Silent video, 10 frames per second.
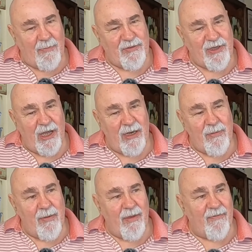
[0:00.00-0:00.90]
I'm trying to
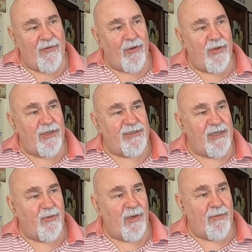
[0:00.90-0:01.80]
remember if I got
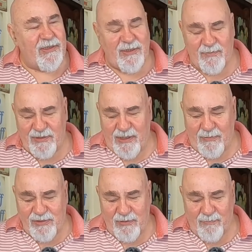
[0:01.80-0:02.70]
this in one of my
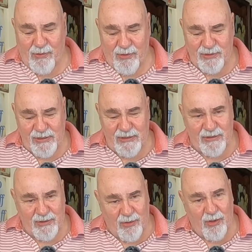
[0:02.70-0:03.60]
subscription
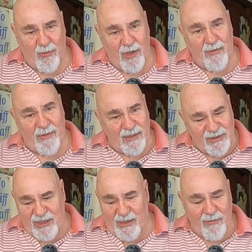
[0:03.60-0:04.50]
boxes or one of my
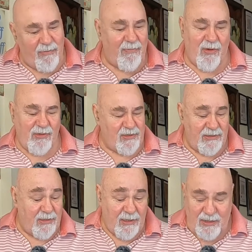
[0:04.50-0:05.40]
German
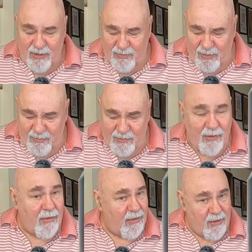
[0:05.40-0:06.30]
boxes. I can't remember.
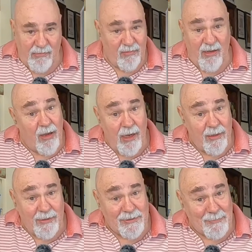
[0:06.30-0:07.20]

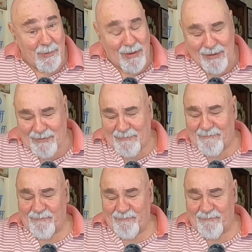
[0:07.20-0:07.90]
It doesn't matter.